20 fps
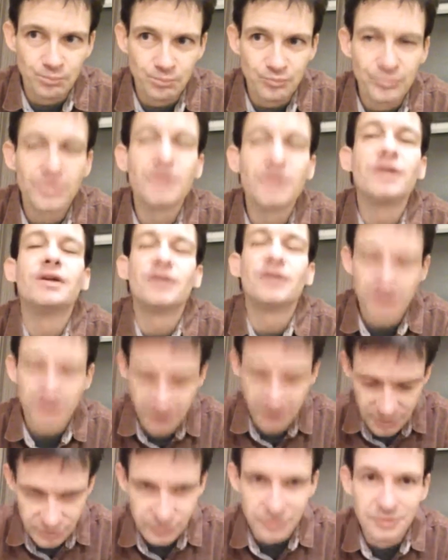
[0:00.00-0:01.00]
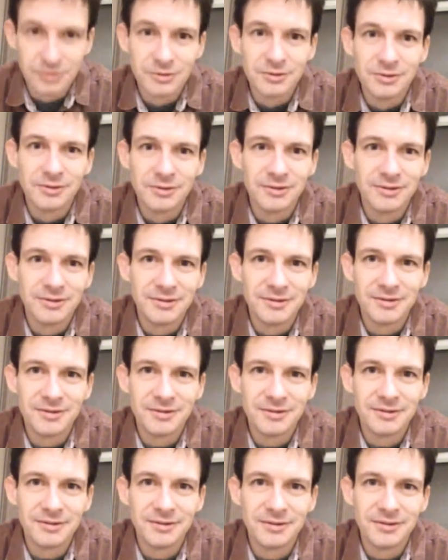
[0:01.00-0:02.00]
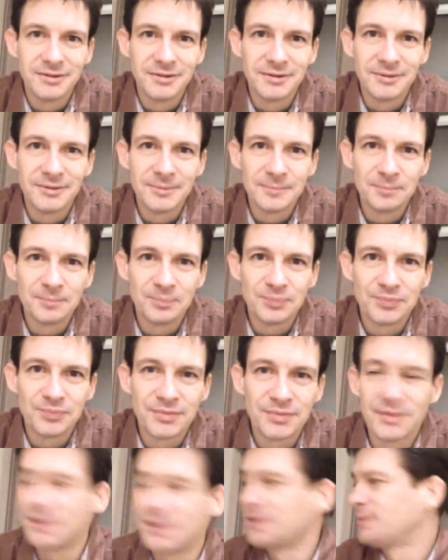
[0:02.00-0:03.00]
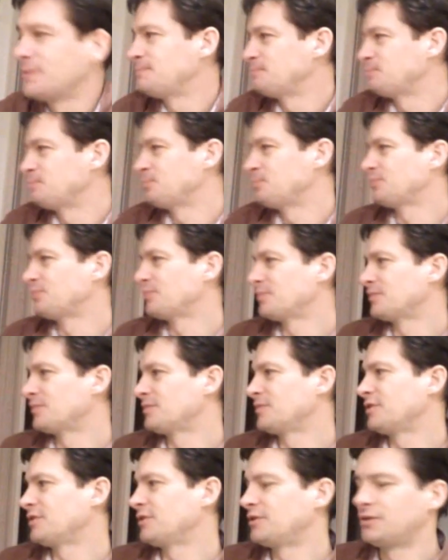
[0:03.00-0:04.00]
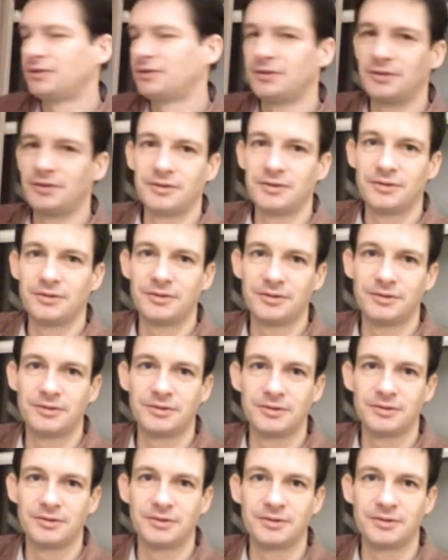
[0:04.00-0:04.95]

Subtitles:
That's also something that a friend of mine, he doesn't do videos.